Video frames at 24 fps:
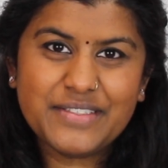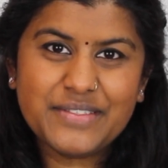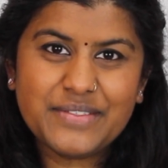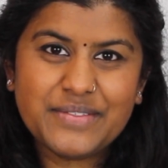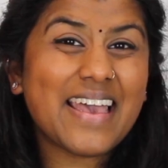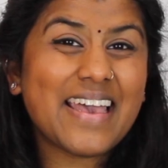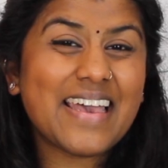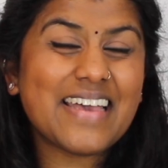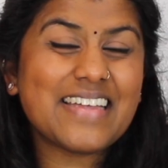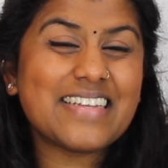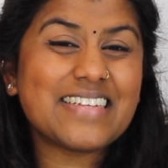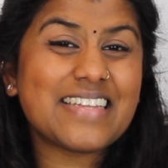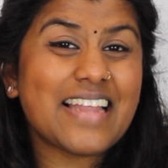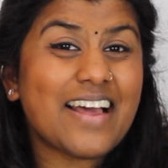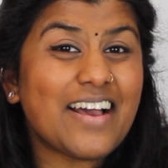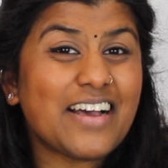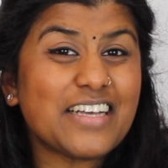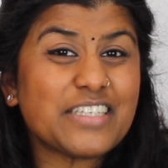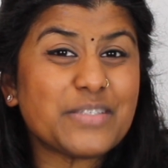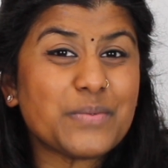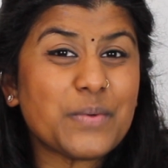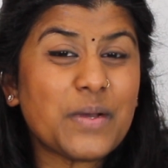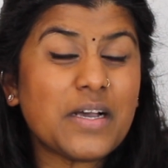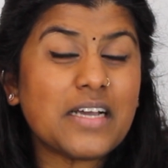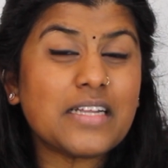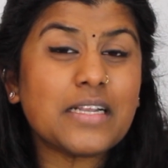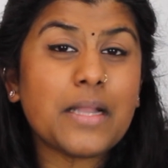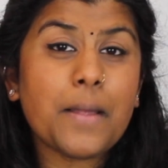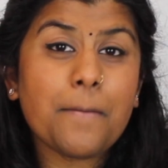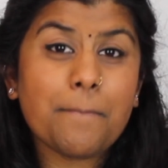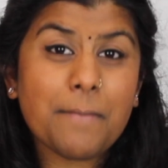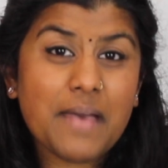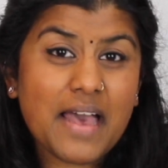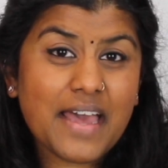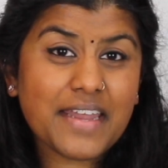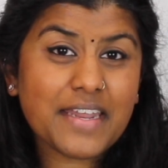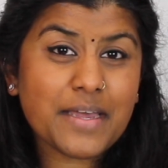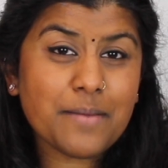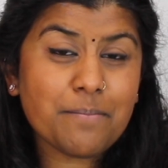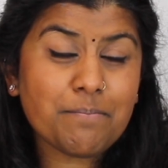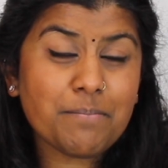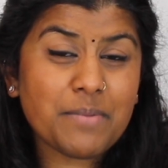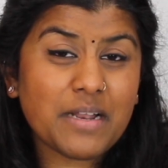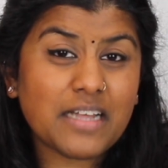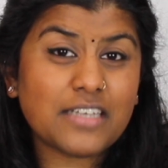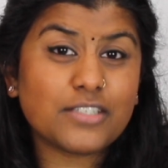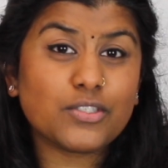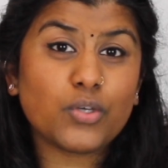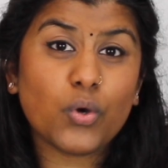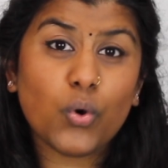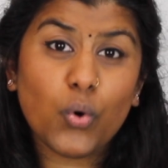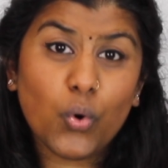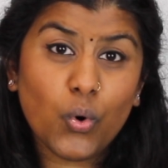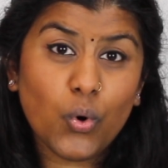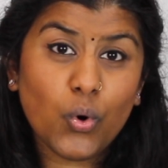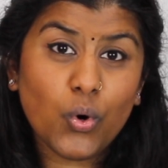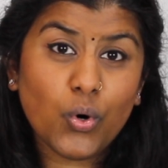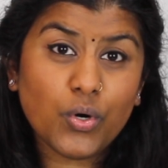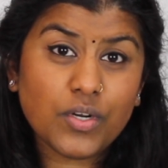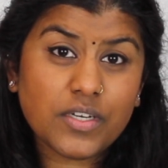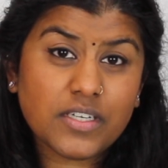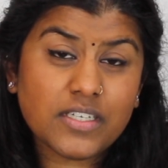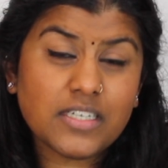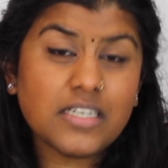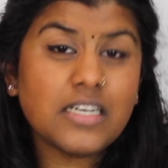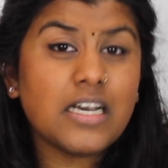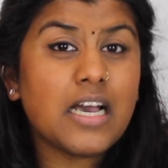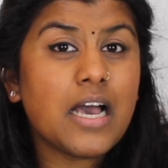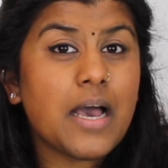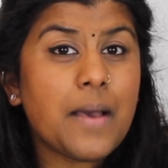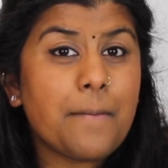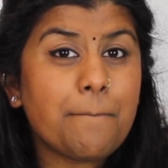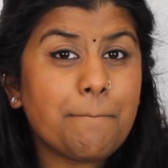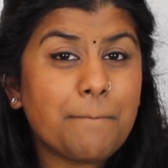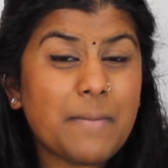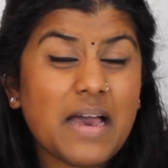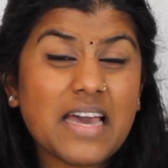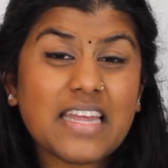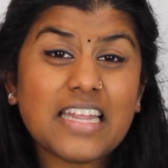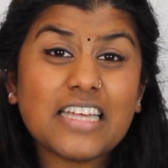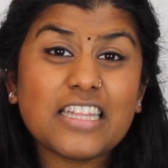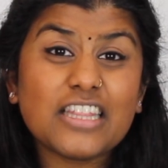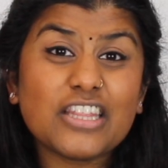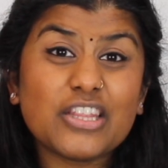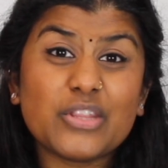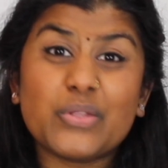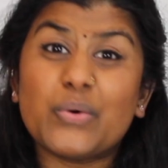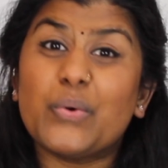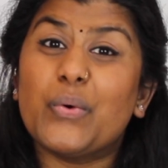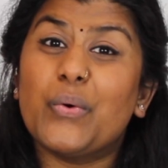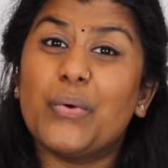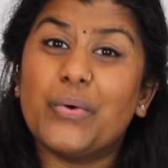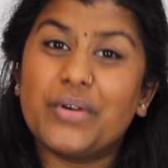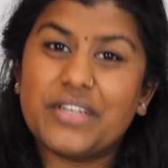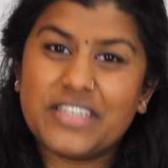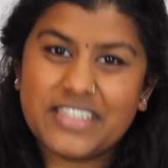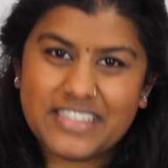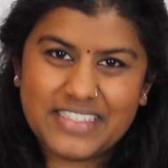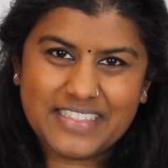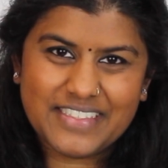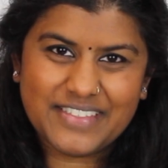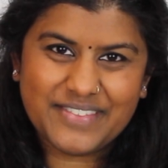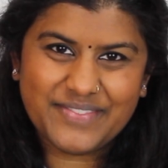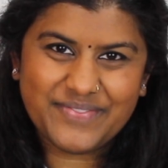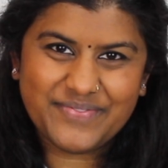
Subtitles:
And last one, madam plus ode, marattode.